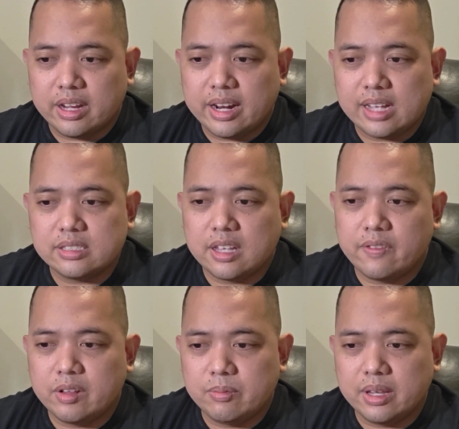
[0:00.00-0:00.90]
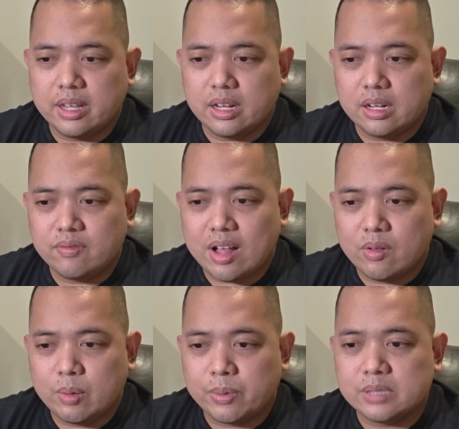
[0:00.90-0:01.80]
It has given me an
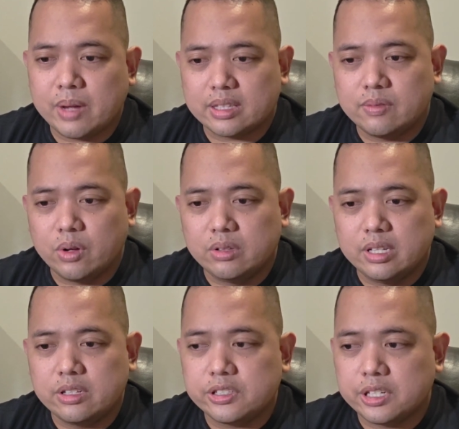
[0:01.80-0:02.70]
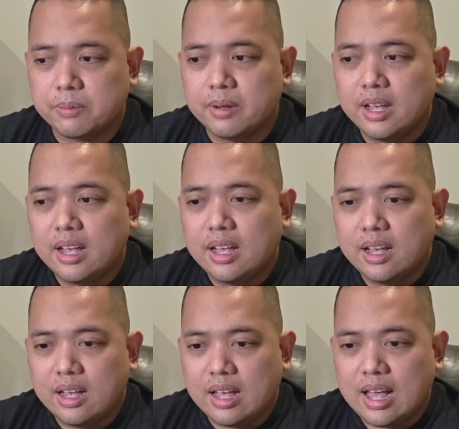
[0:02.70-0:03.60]
invaluable perspective on leadership
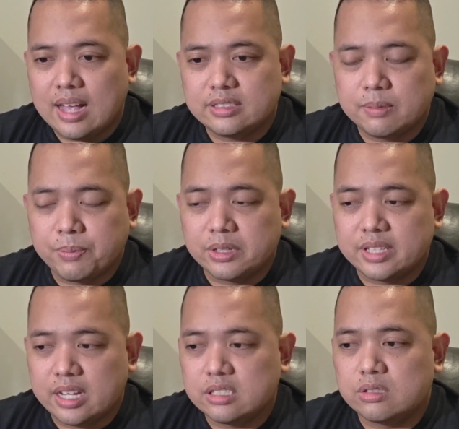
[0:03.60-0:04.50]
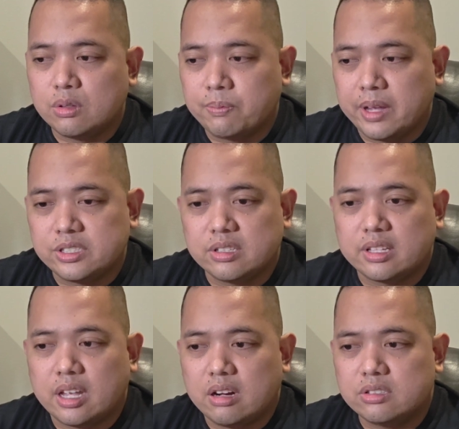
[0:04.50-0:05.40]
as it pertains to
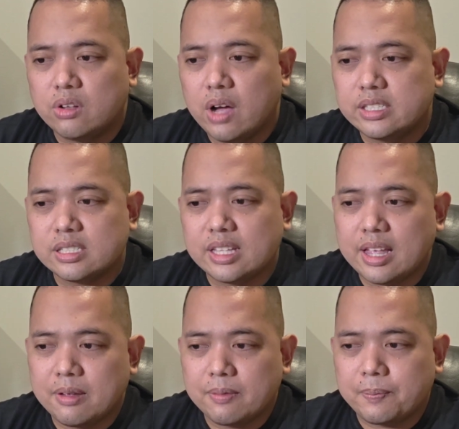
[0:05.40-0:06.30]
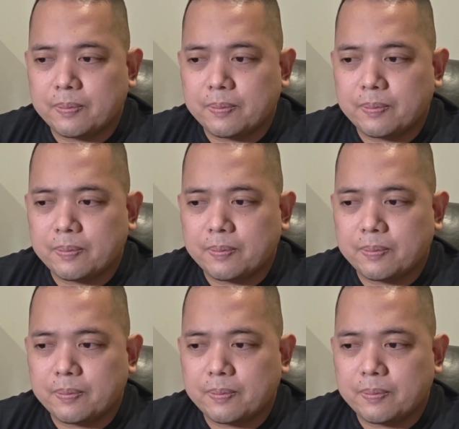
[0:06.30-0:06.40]
patient care. So I just like